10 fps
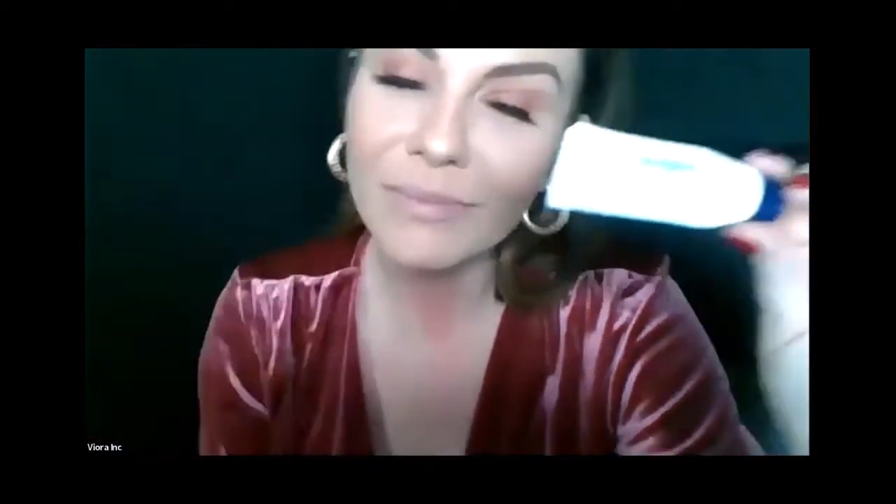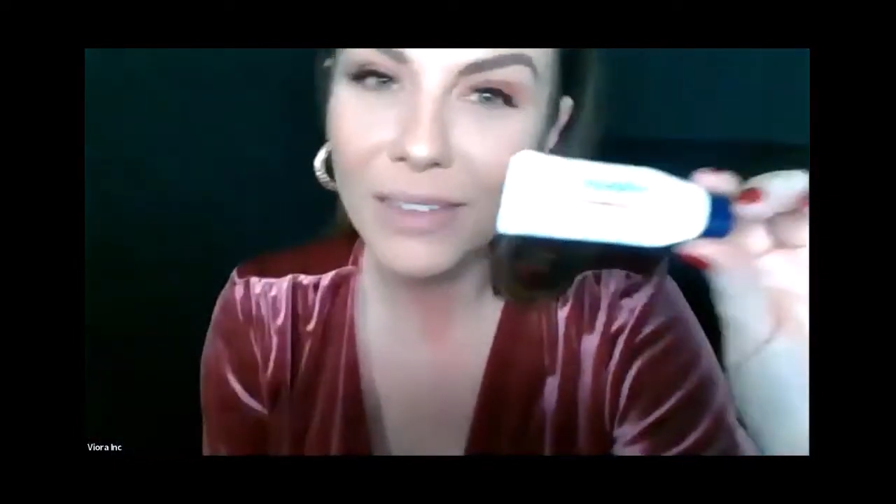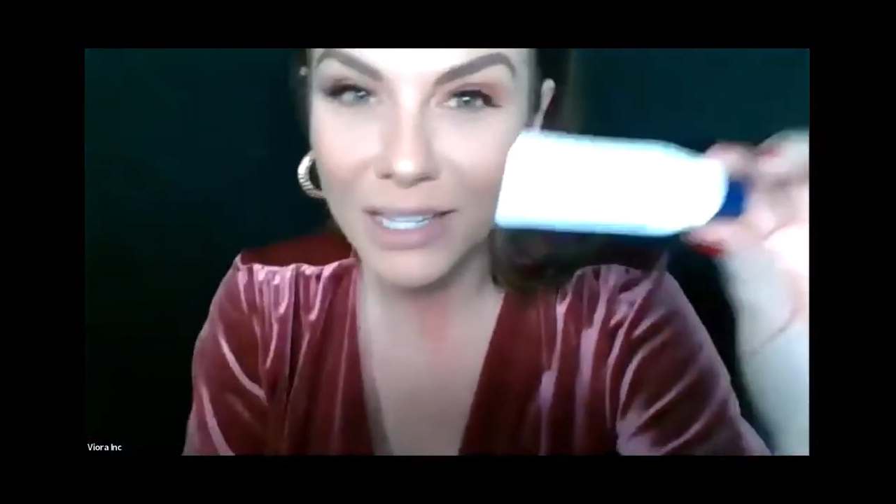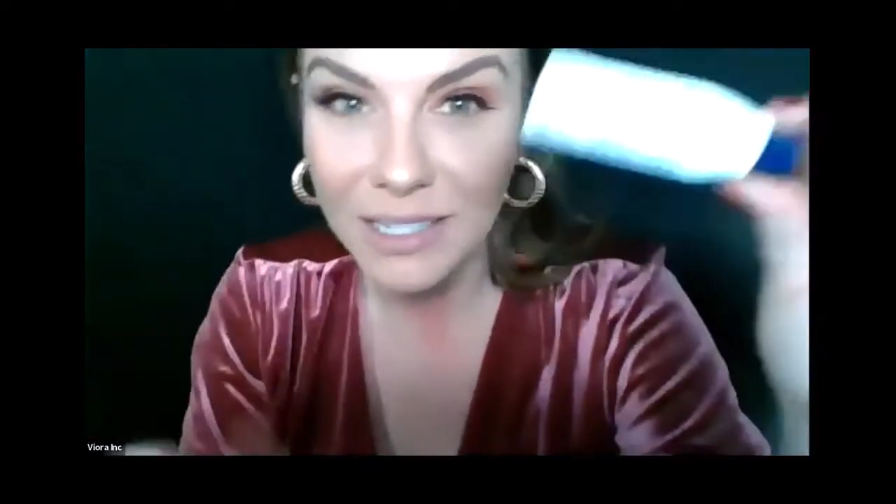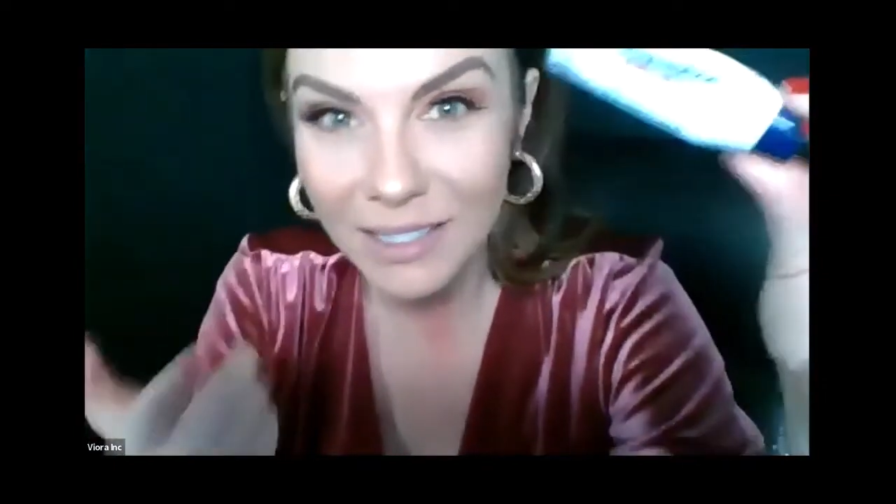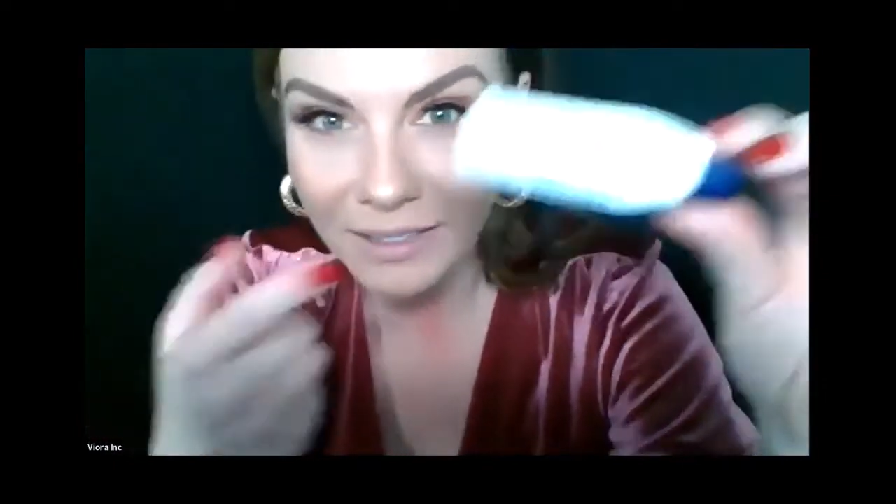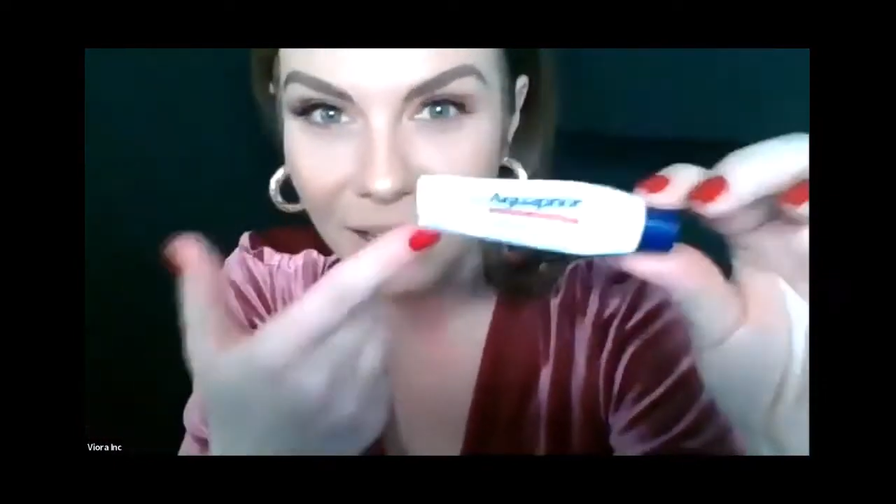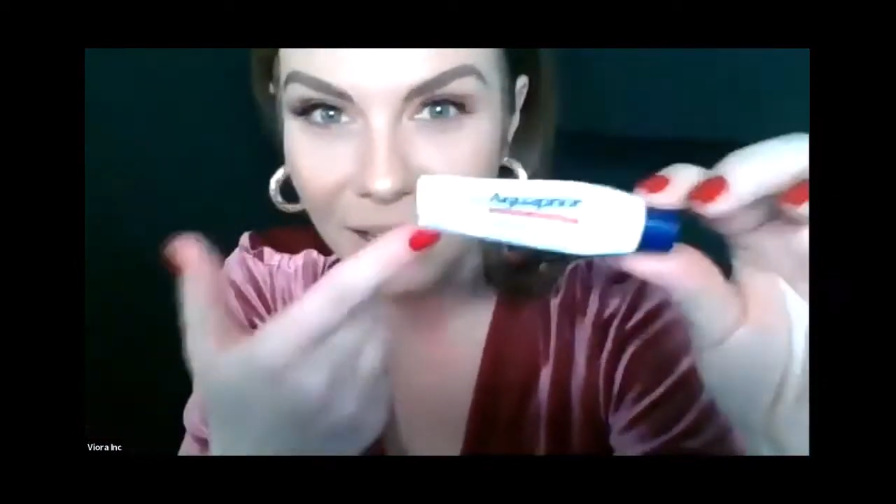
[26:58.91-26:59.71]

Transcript: Because, I